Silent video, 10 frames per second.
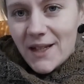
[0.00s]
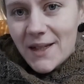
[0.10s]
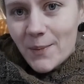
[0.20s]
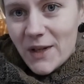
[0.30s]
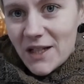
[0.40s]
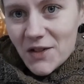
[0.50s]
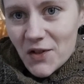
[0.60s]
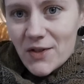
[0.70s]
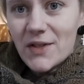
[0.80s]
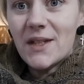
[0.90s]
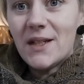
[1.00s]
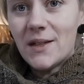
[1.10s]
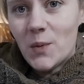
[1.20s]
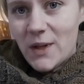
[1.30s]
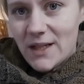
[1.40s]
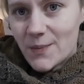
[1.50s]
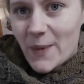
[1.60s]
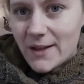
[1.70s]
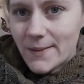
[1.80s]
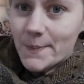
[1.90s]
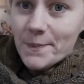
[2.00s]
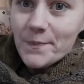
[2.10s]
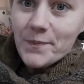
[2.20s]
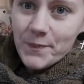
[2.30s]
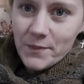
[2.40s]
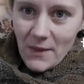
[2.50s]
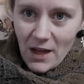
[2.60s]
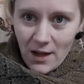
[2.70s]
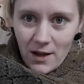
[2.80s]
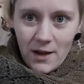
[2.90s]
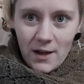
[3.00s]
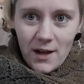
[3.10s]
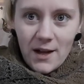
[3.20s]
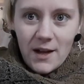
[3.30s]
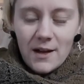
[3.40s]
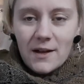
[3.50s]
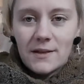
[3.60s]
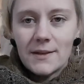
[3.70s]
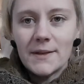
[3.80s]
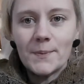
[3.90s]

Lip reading: meters in the wingspan, and